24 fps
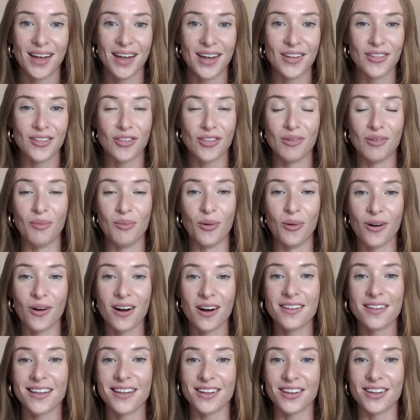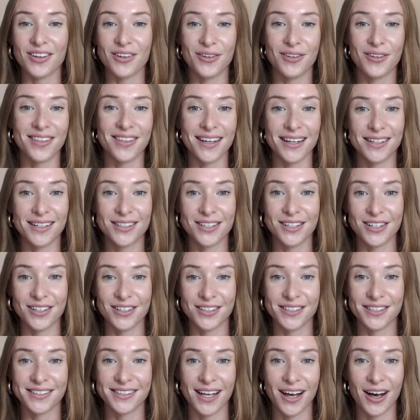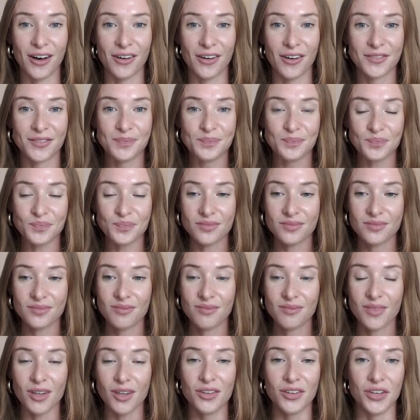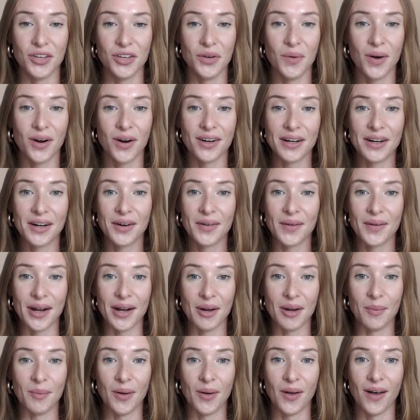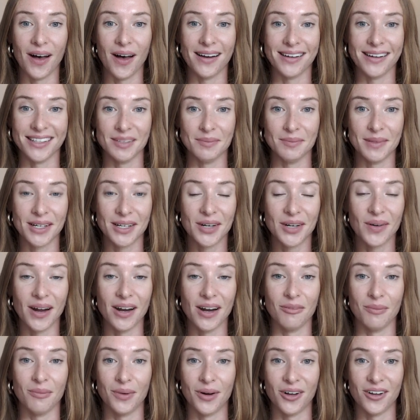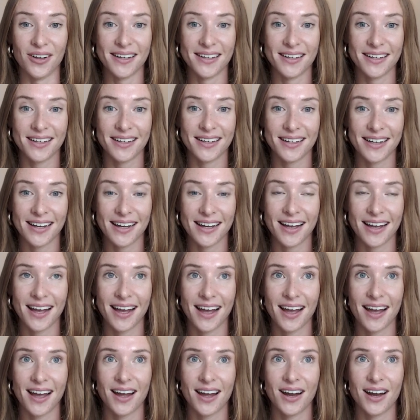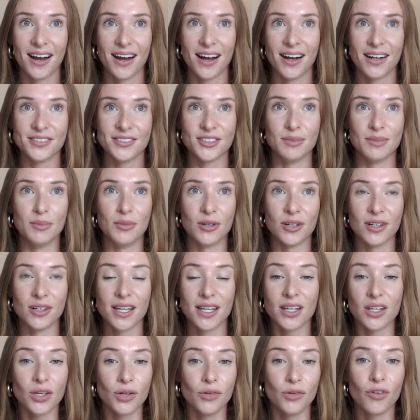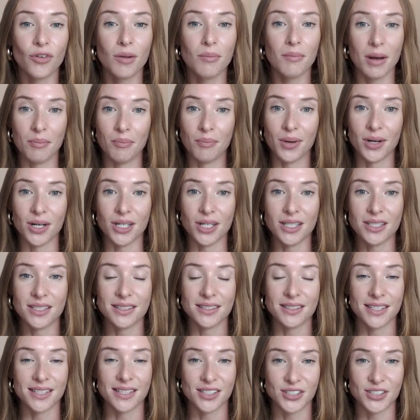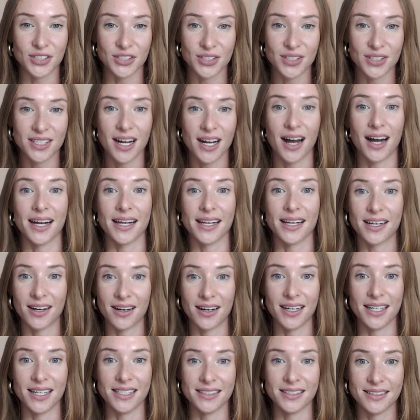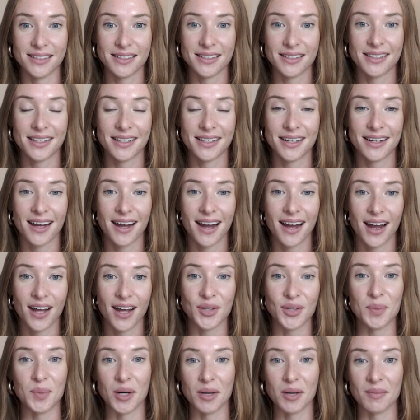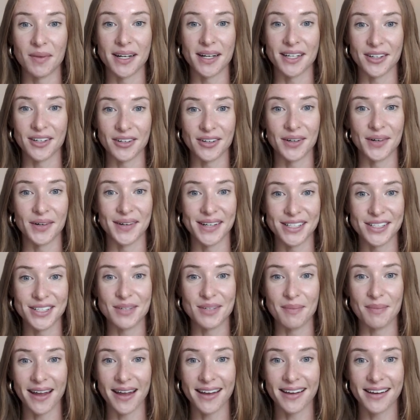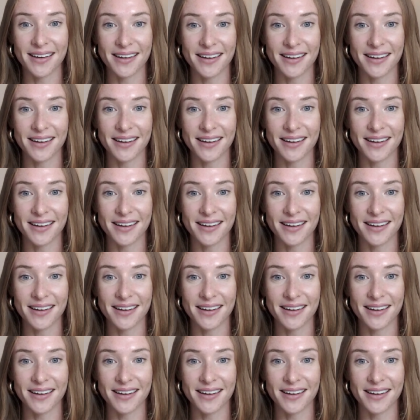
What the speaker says: The more that you think to yourself, you are incredible, I am incredible. The more that you remember that you're an icon, the more money you're going to make.